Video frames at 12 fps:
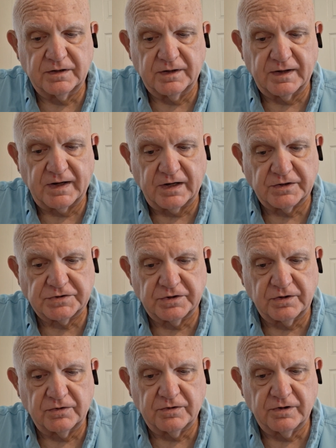to the house of the
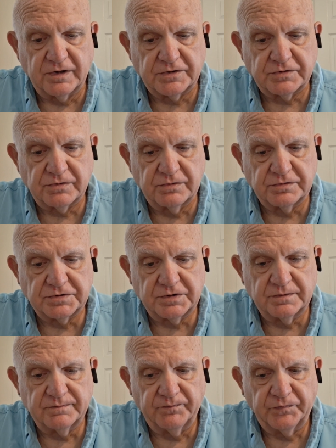Lord at
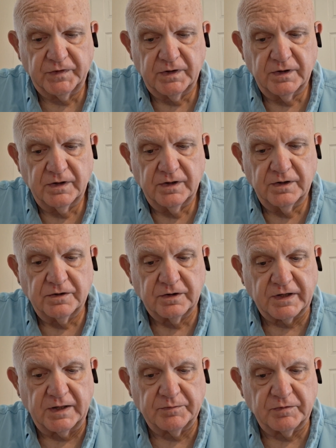Jerusalem to
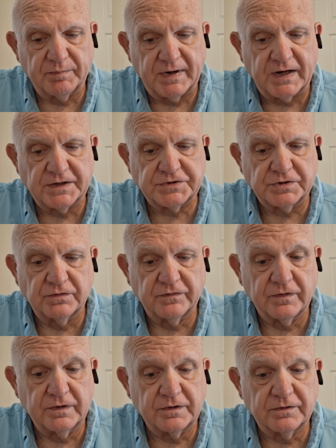keep the
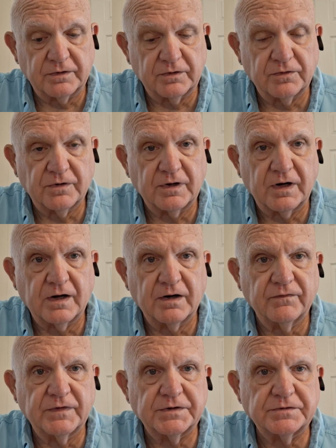Passover unto the Lord God
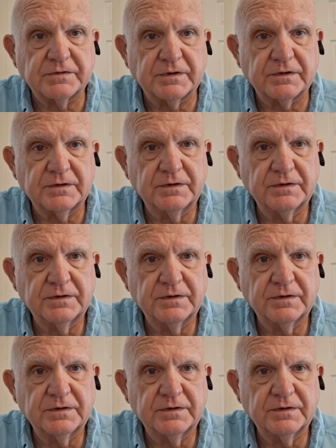of Israel.